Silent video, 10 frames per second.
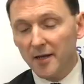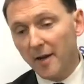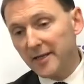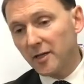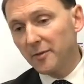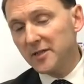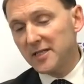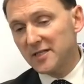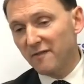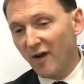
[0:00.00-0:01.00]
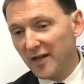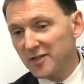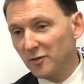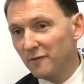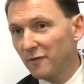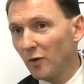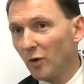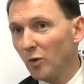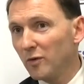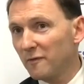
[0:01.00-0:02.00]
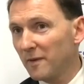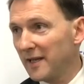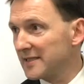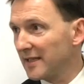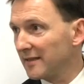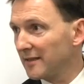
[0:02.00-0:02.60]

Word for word: I mean, communities are vital for all of policing.